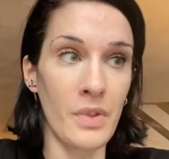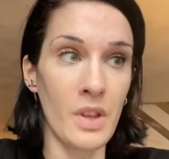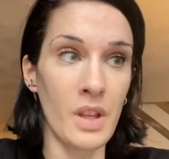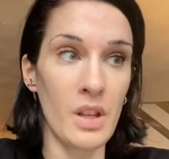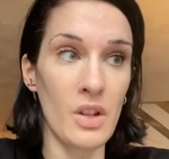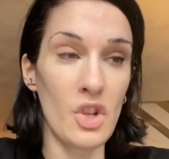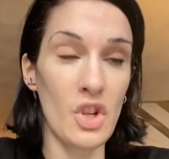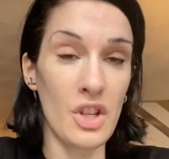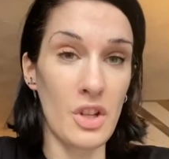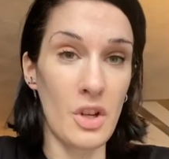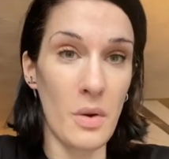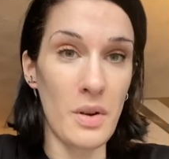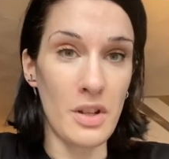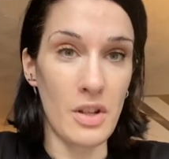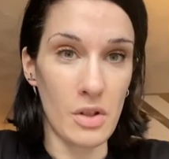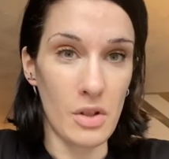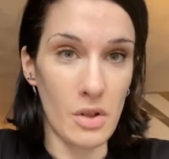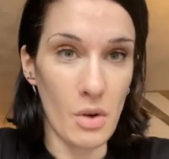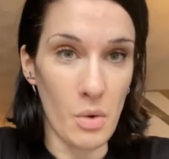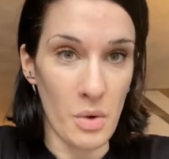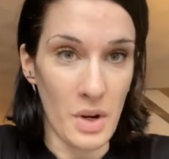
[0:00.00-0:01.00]
She's going to
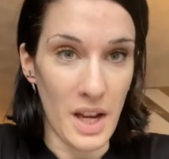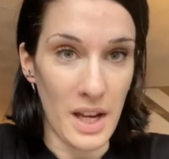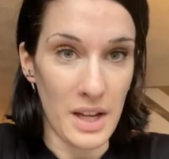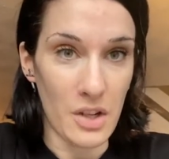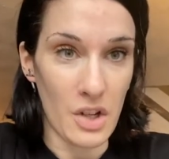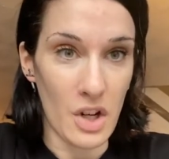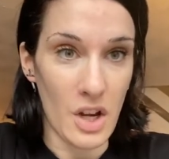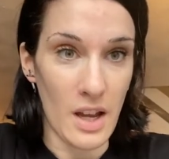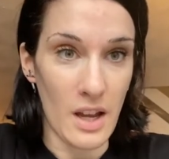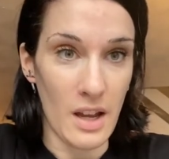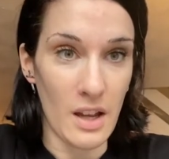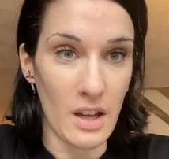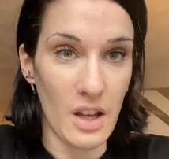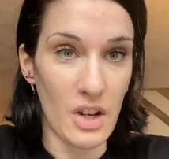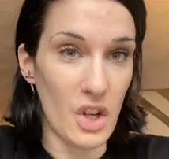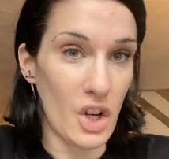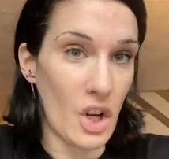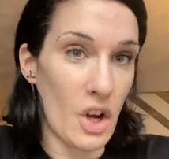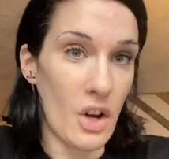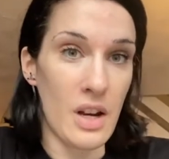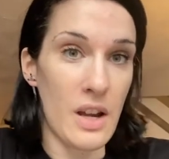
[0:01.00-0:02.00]
school next year
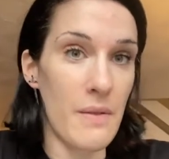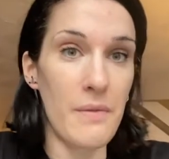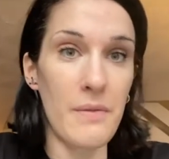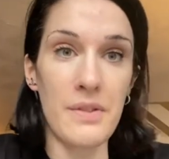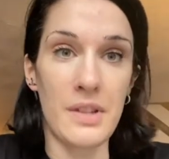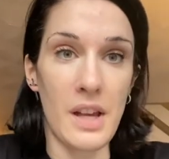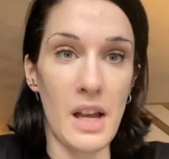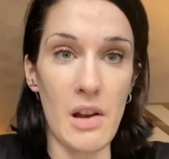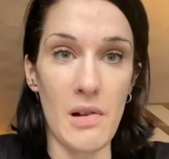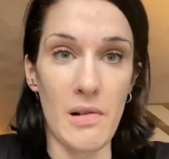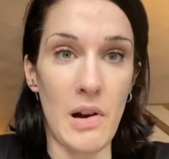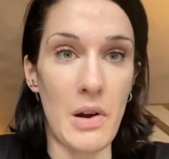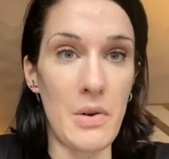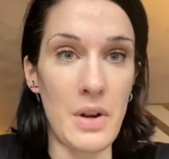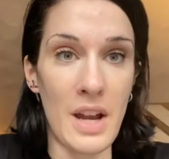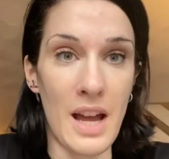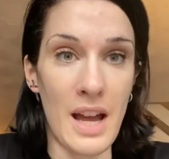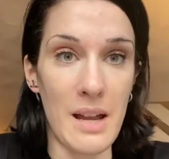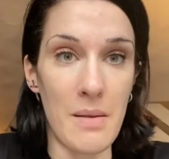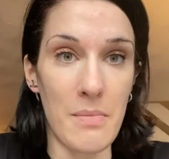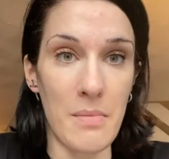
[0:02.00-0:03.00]
and she can't even say her own
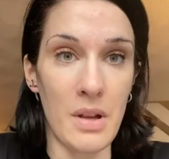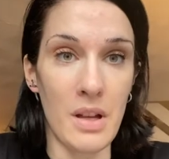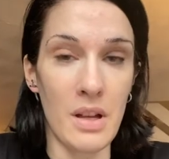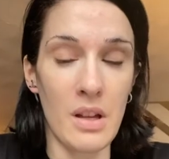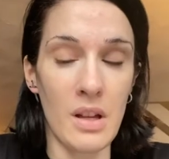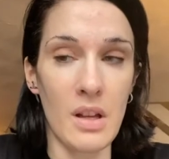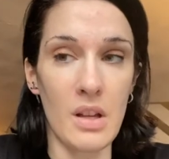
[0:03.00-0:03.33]
name.